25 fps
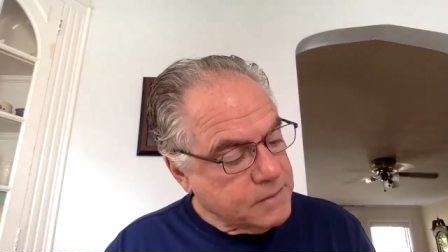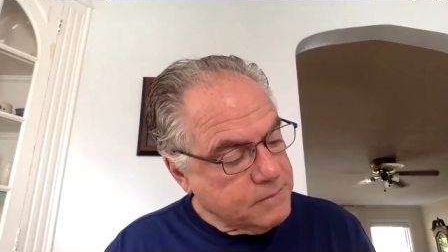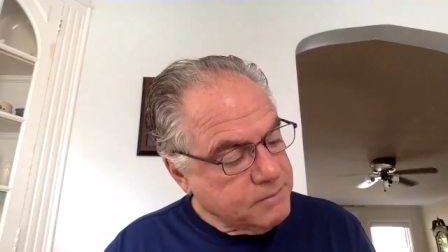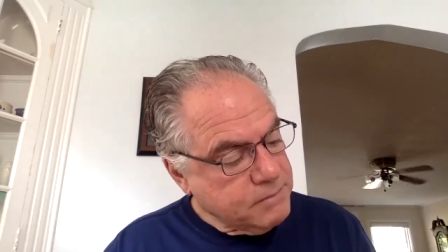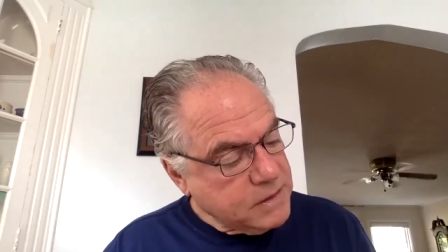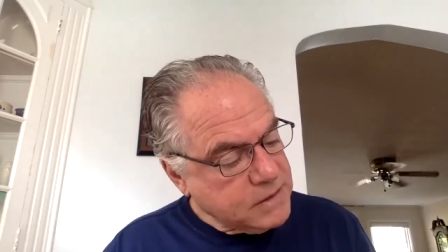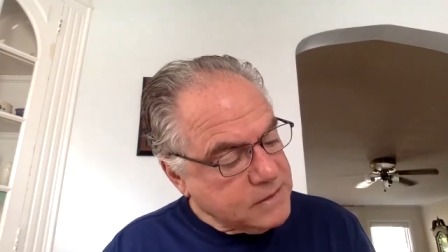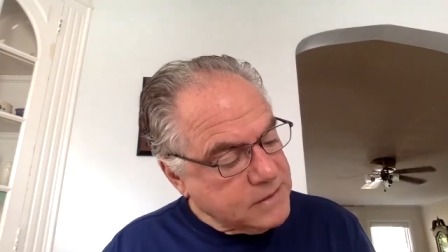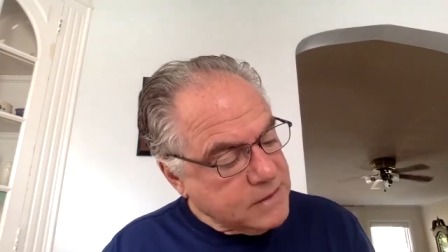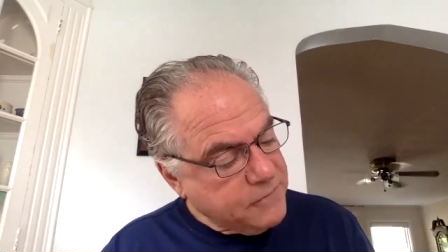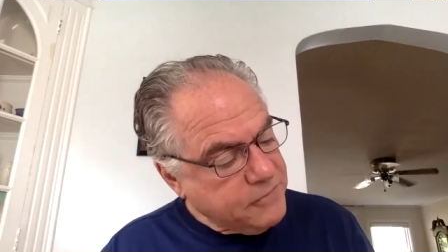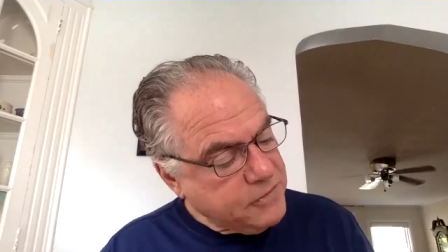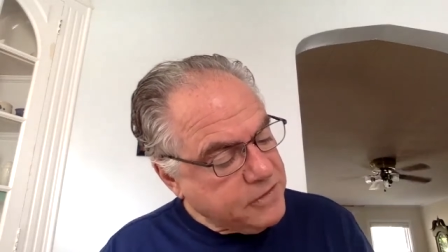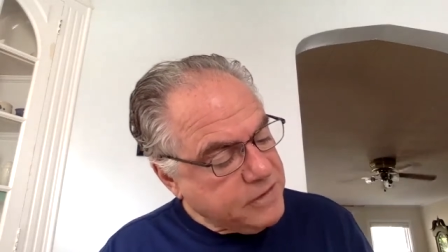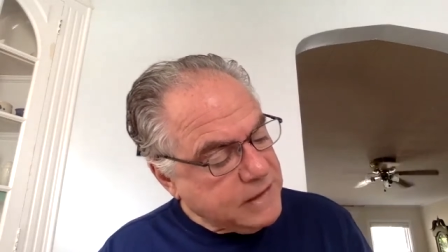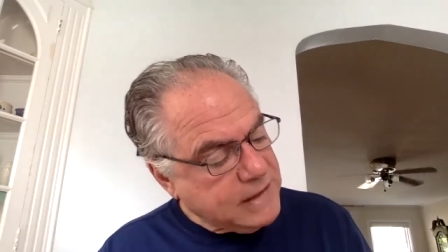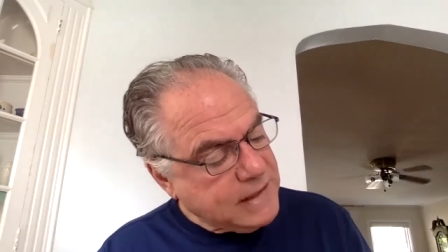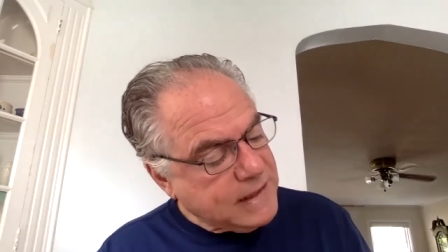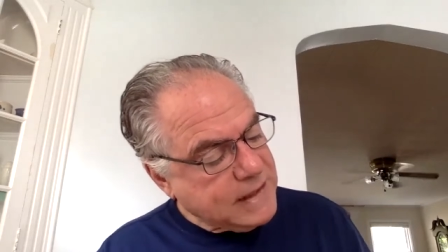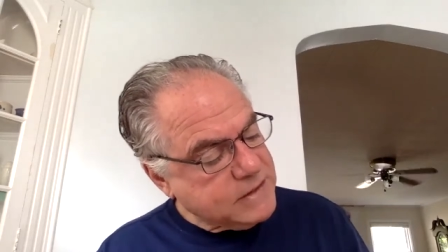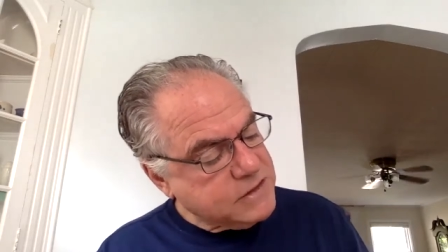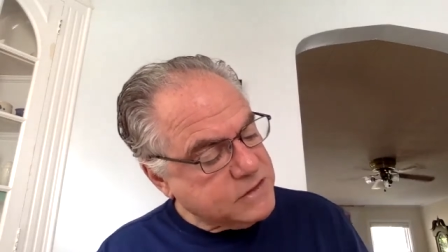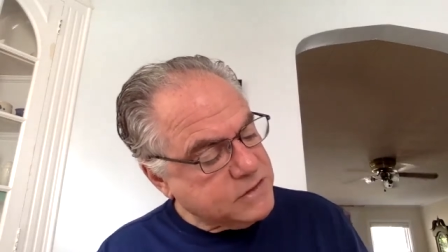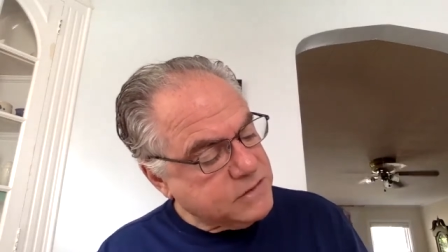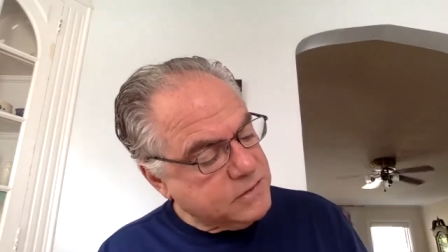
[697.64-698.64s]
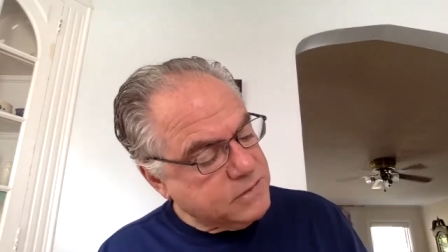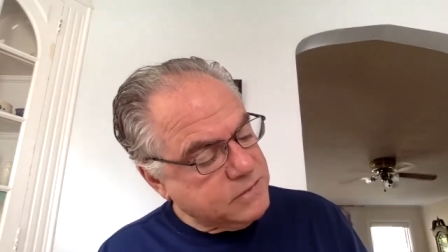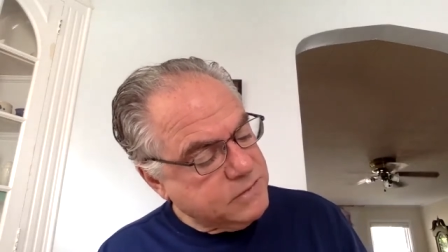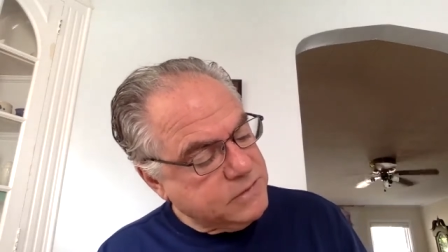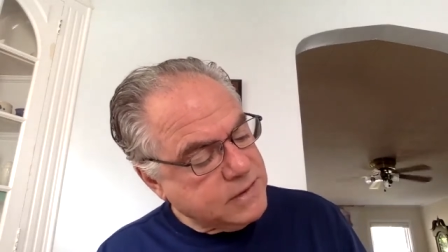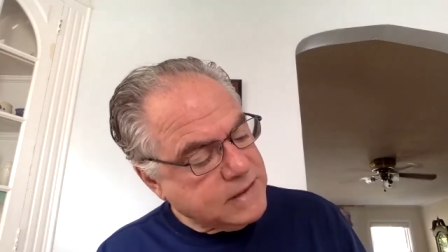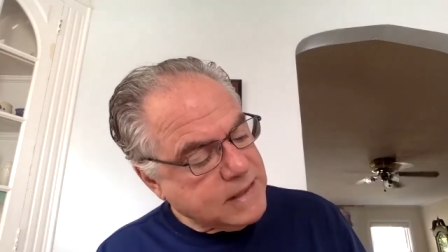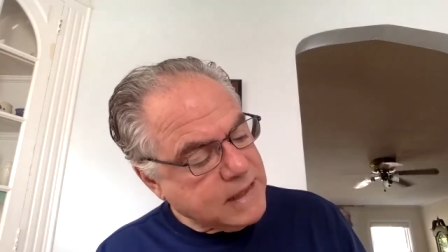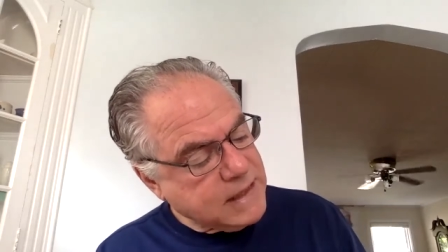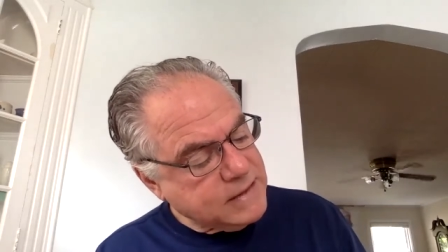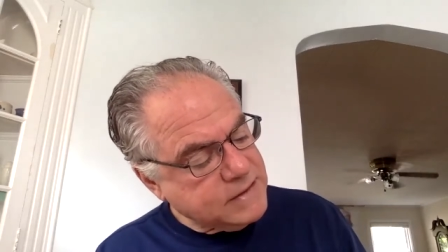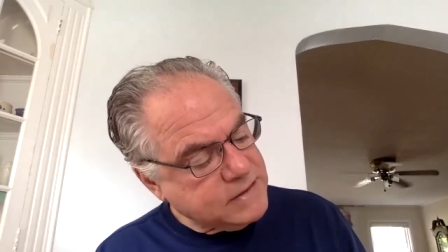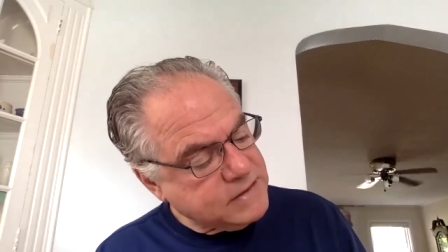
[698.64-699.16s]
But nevertheless,
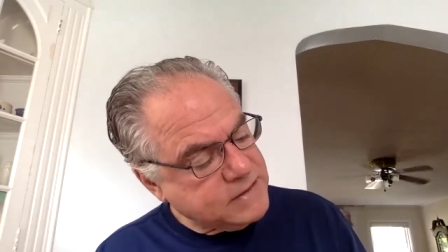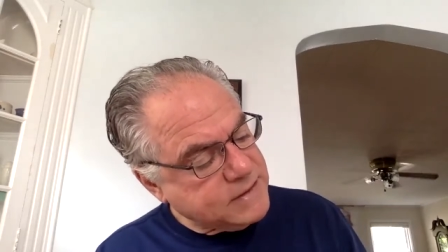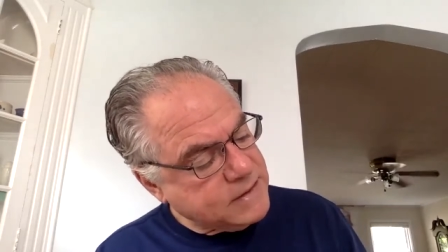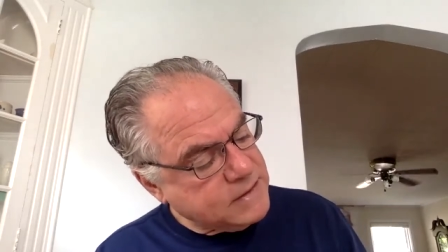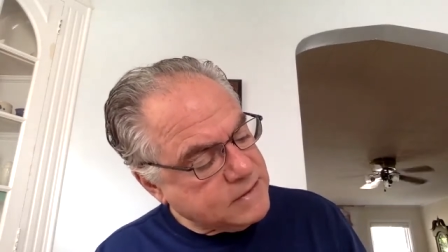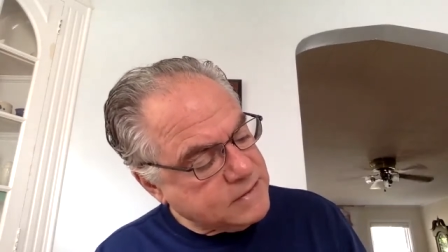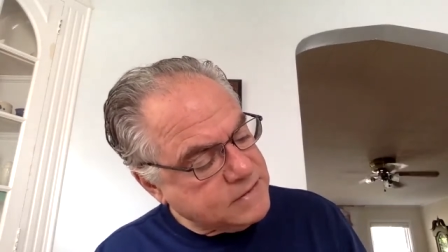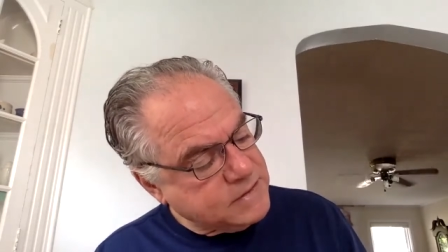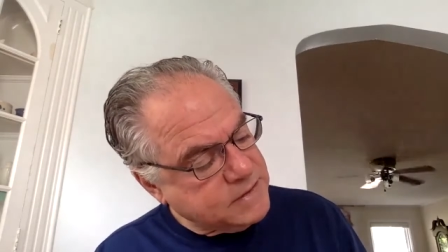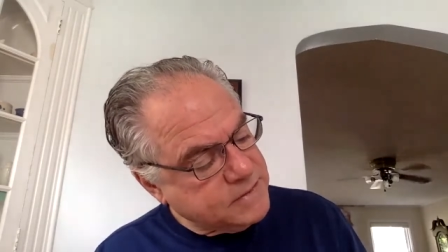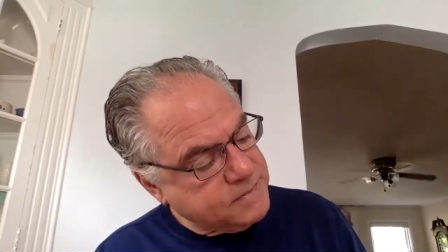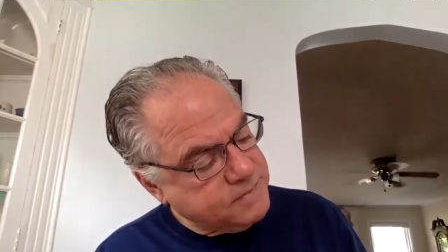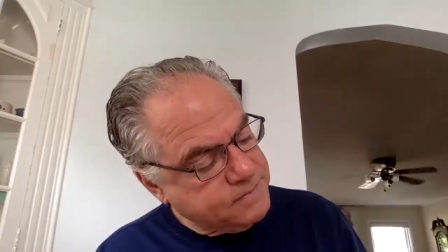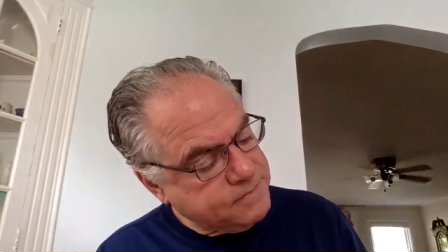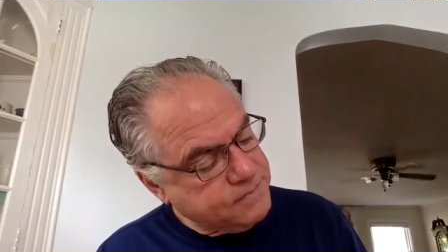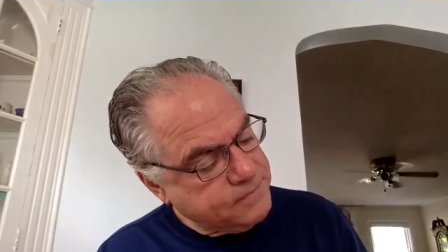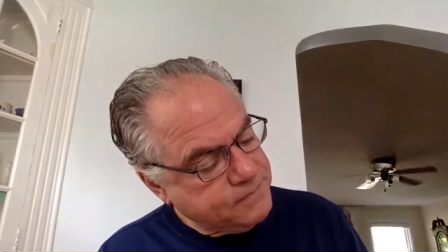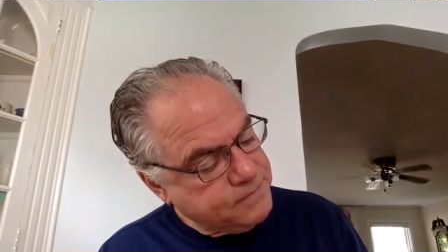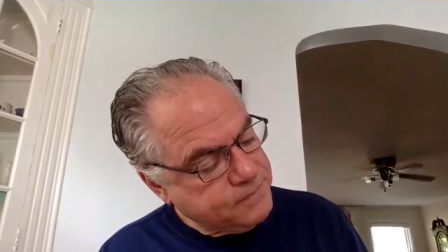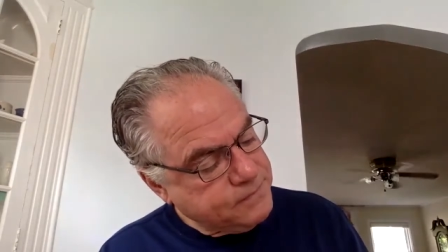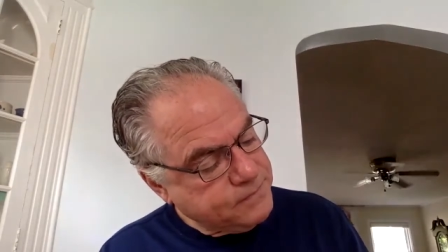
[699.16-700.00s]
the goddess tells him,